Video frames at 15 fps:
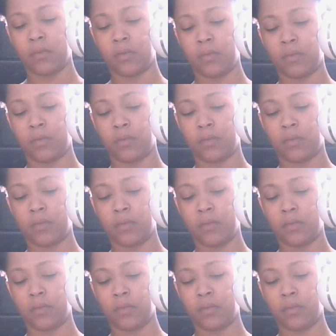
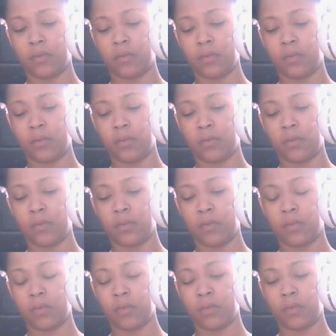
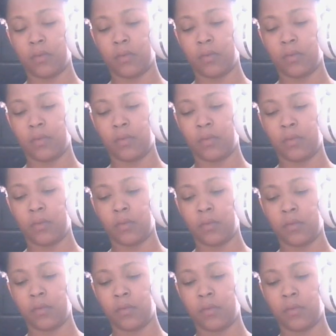
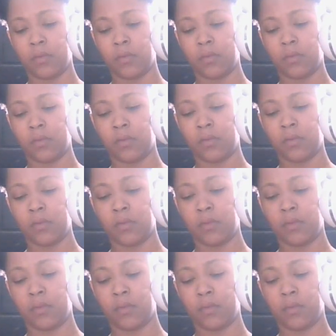
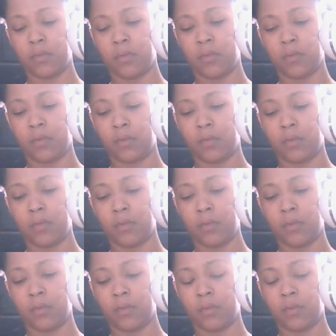
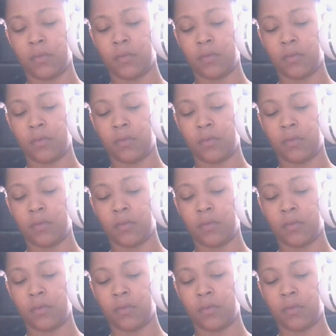(no one is talking)